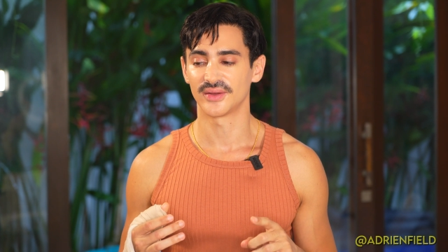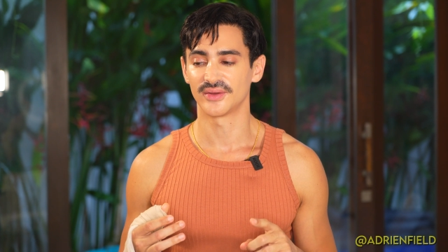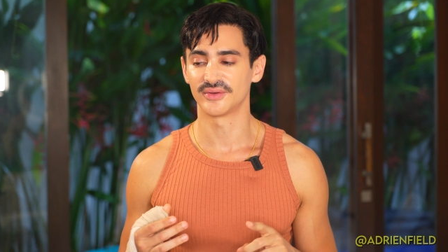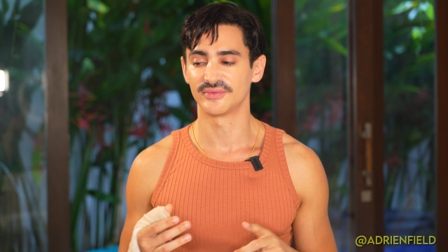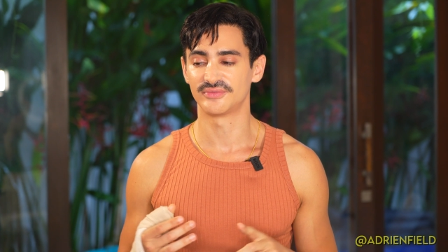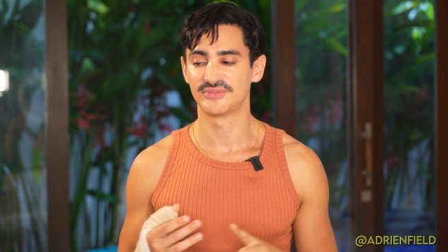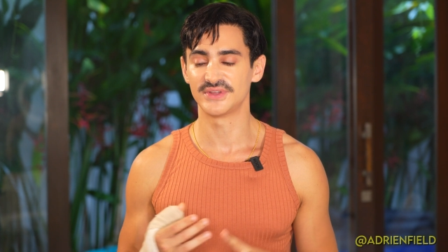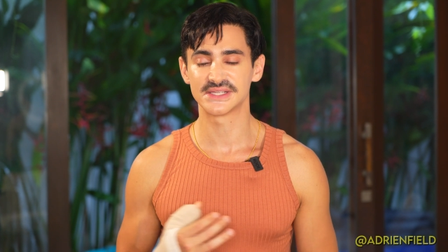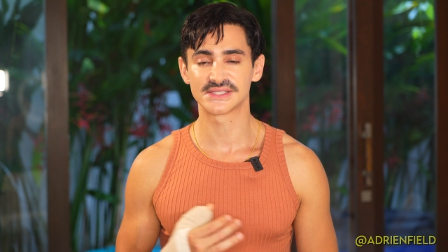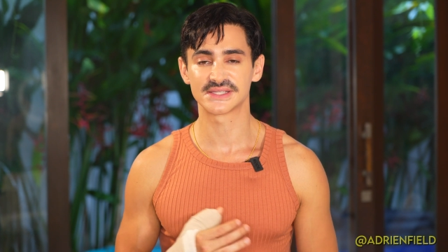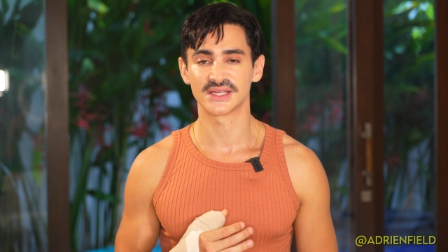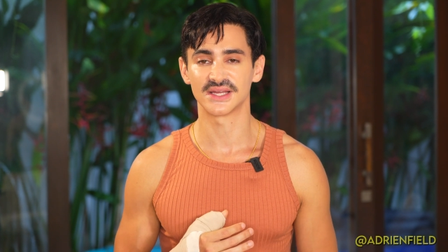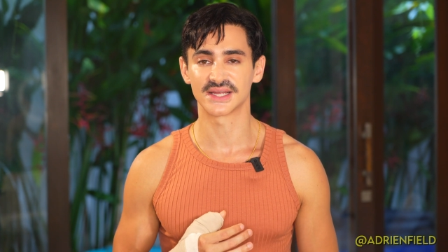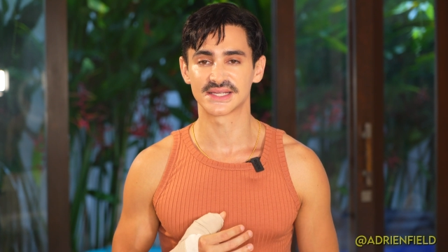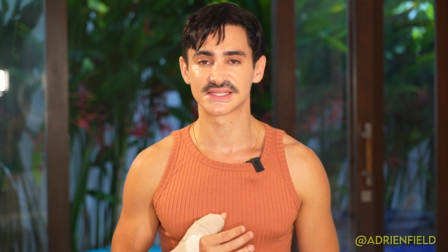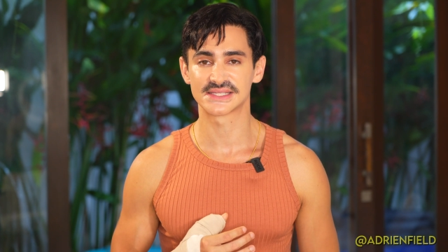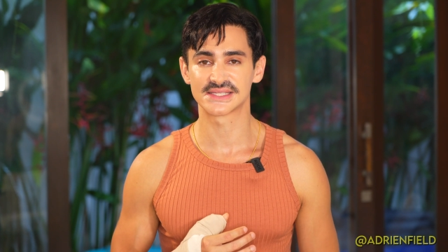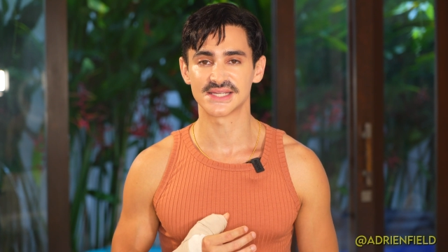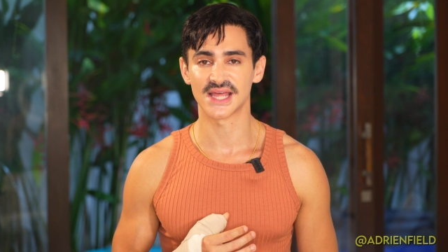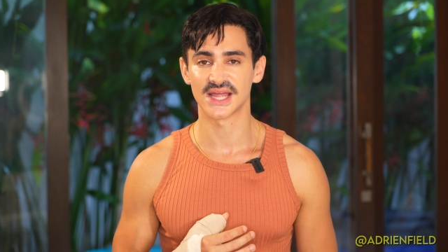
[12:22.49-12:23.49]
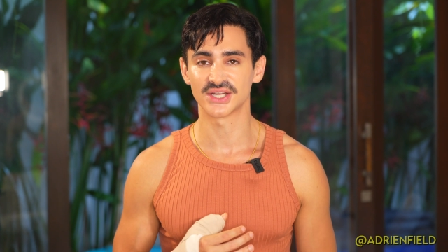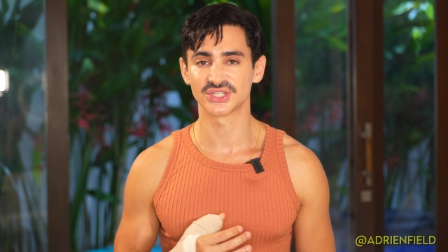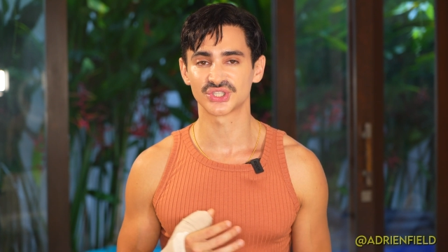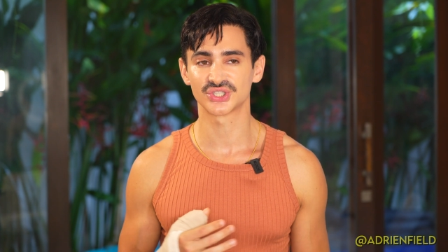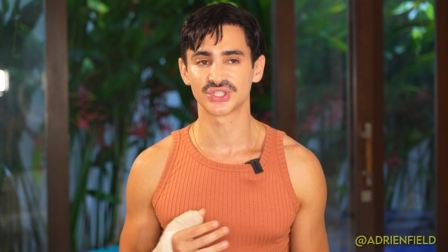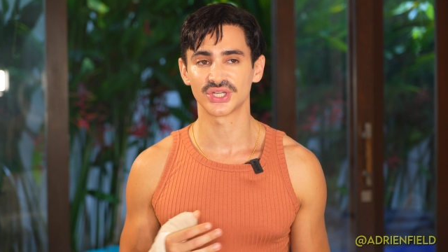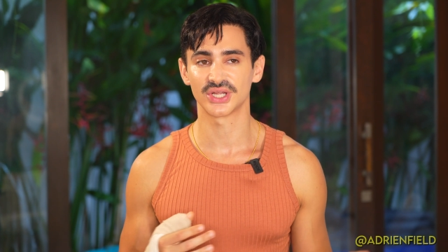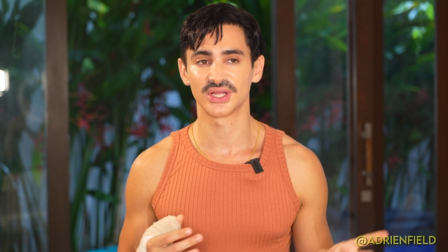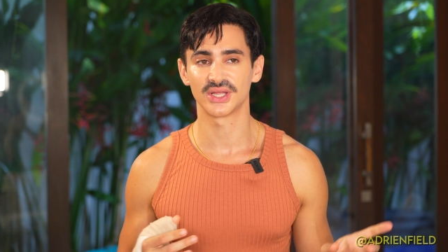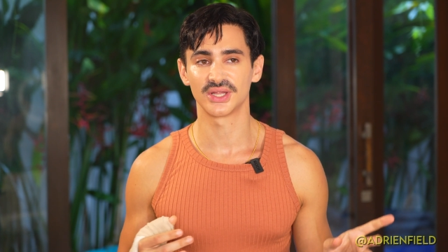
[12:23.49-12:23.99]
visa
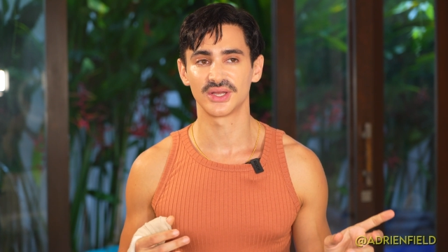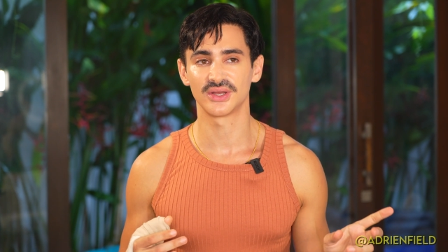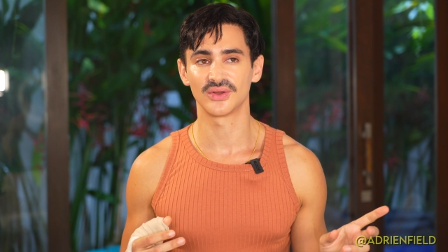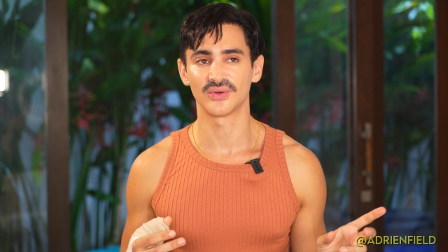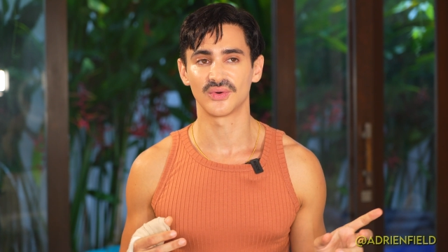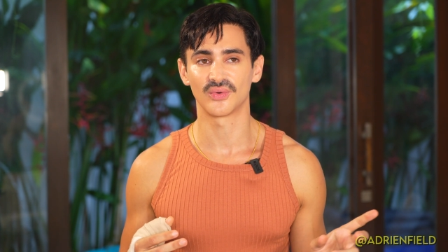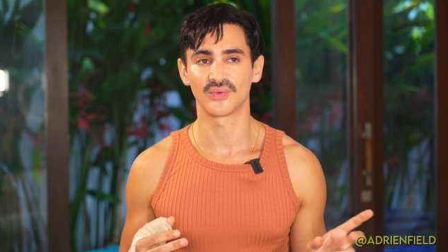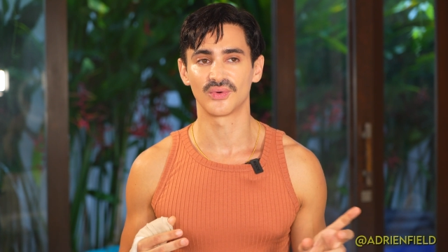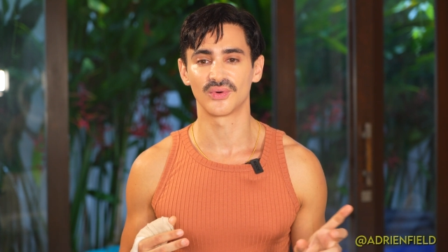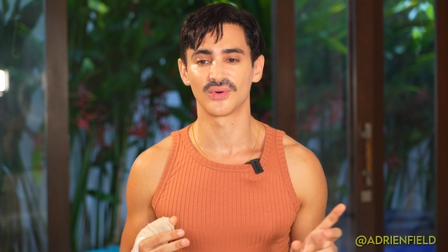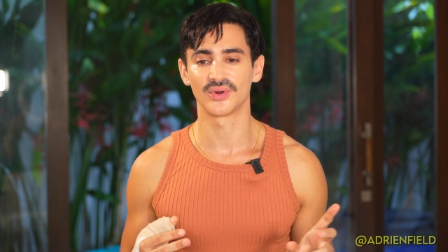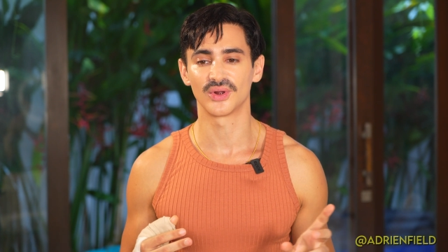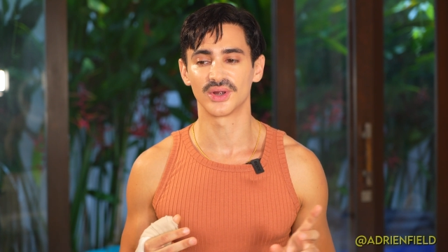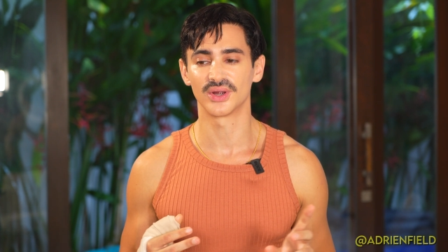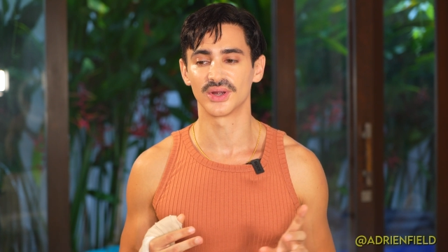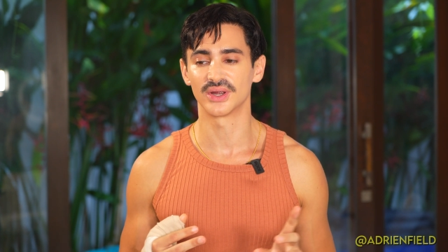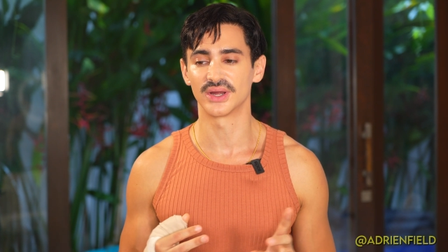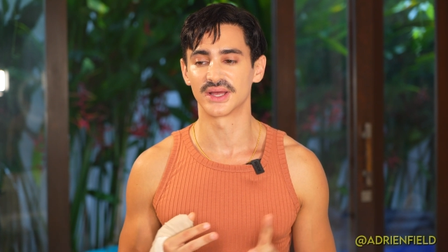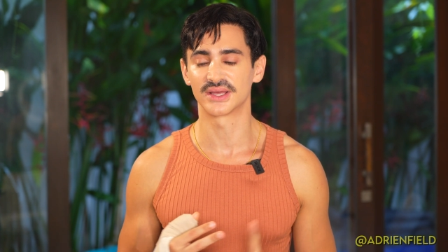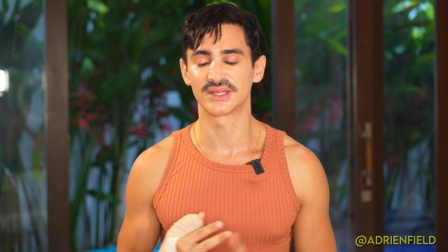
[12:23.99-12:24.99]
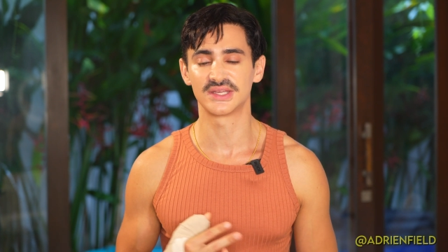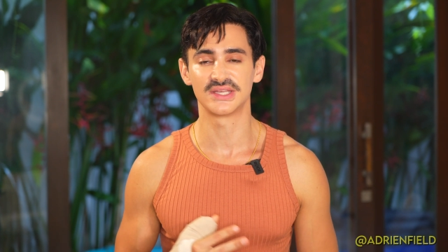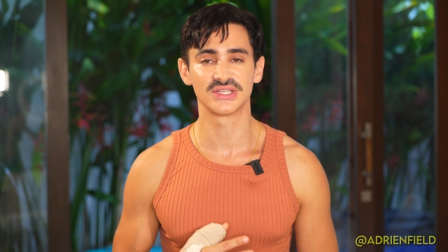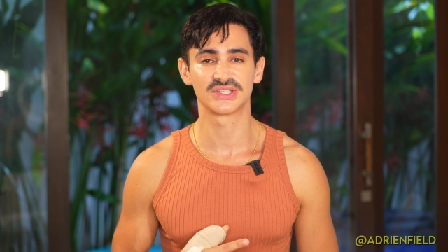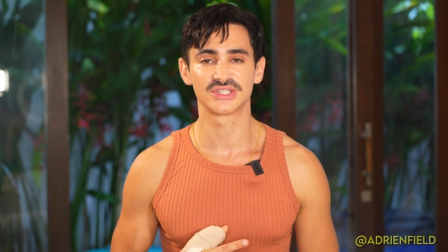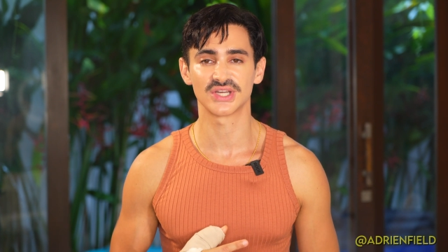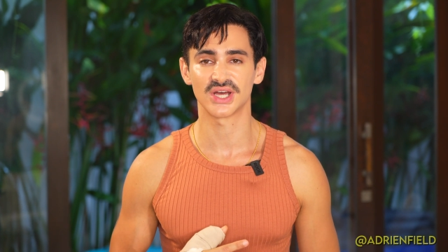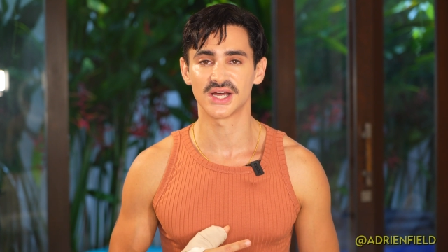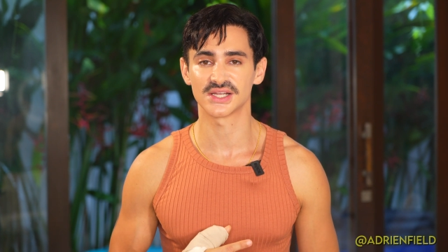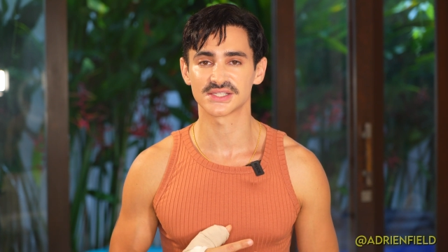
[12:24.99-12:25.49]
extension or a
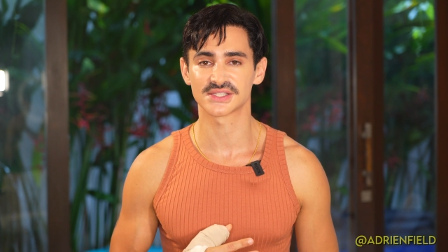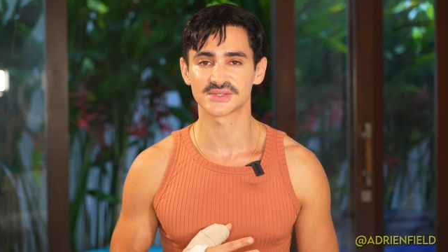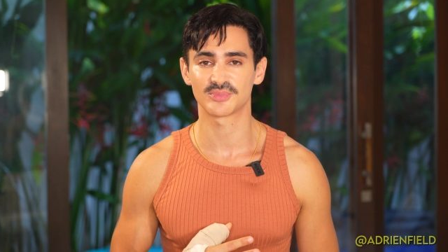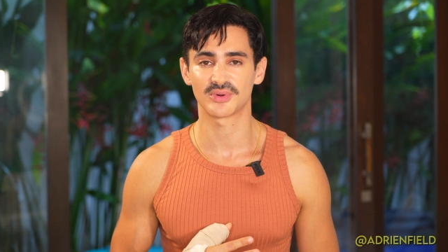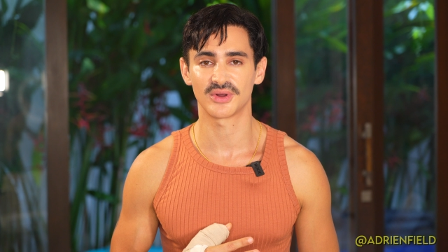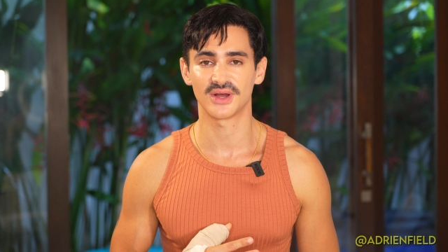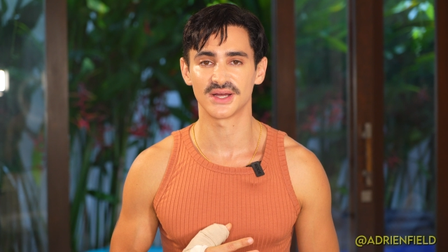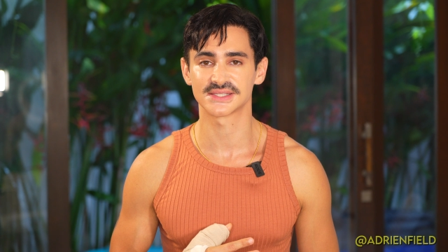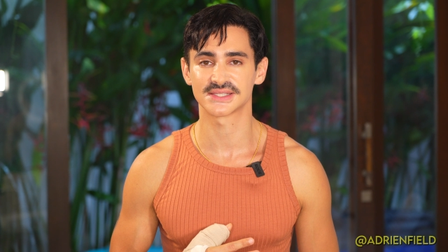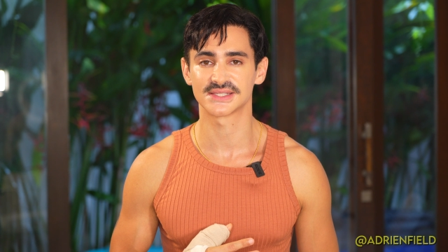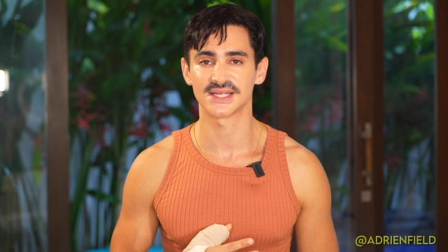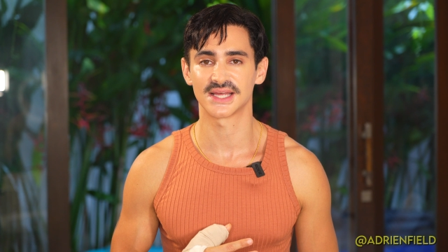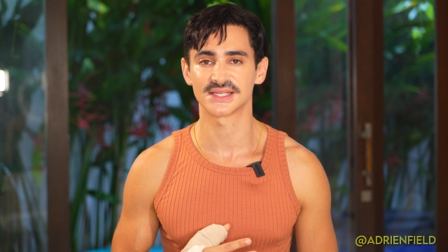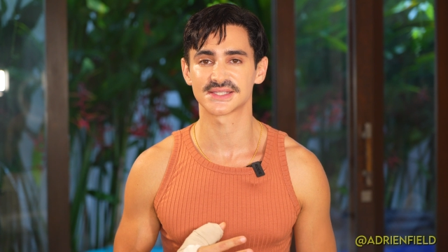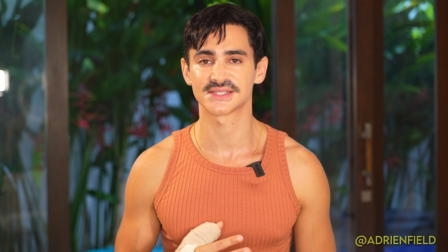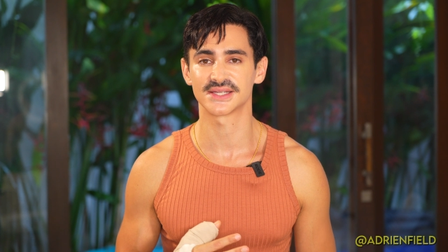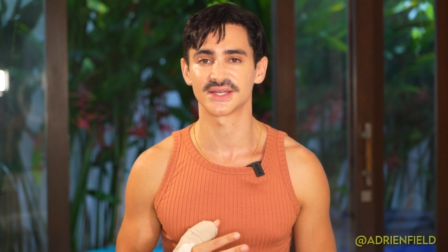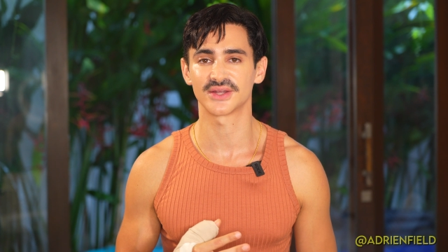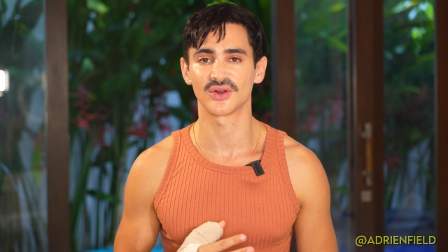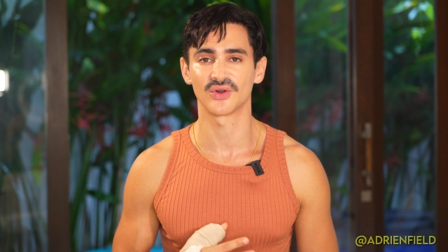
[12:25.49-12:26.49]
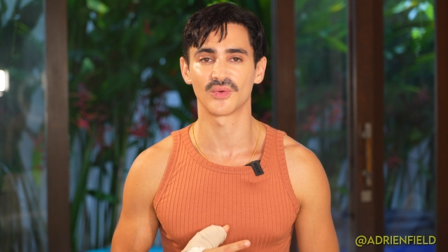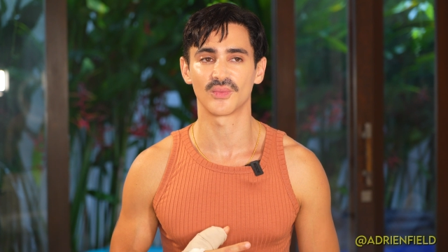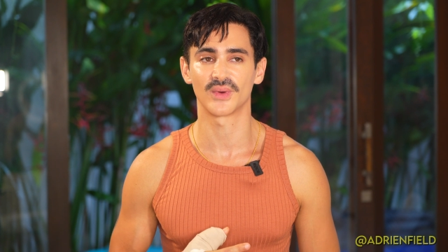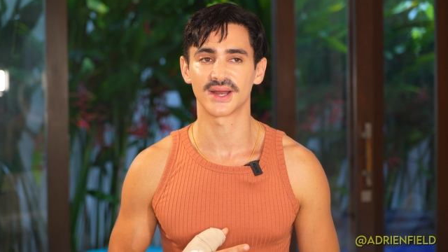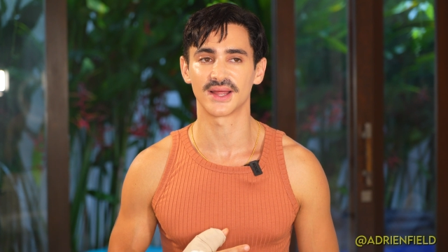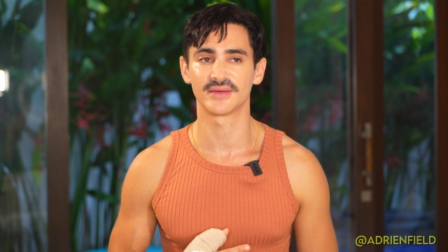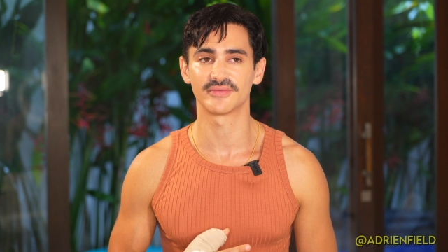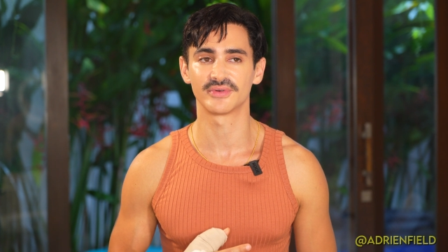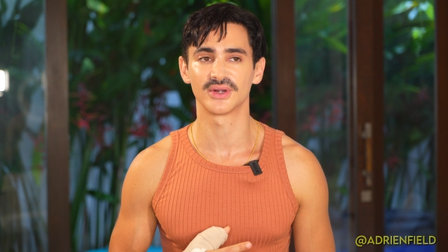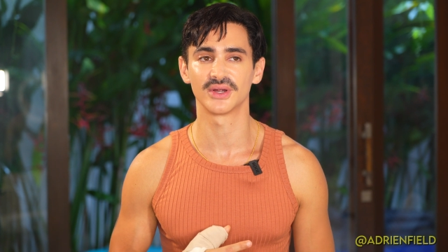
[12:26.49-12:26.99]
Kitas processing or
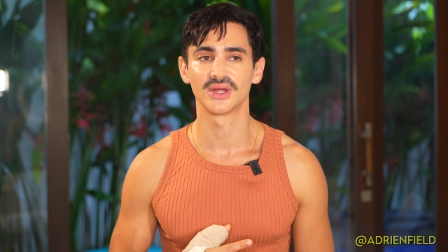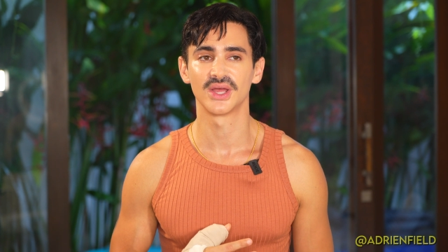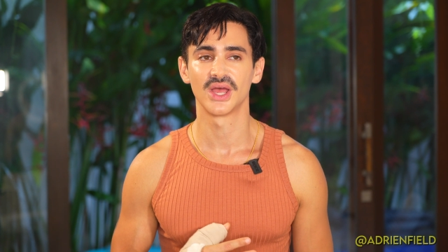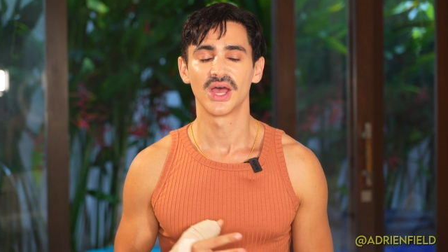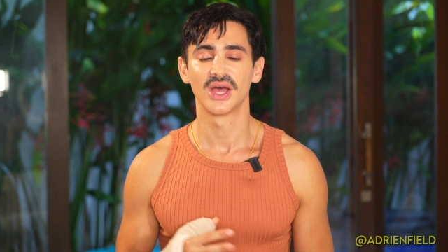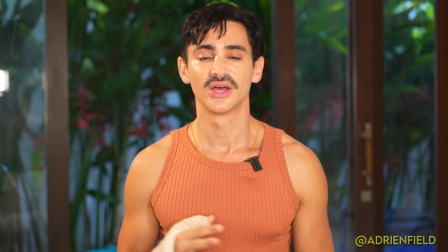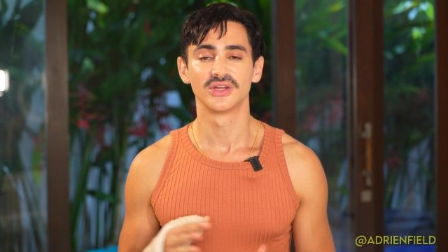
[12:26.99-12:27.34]
whatever.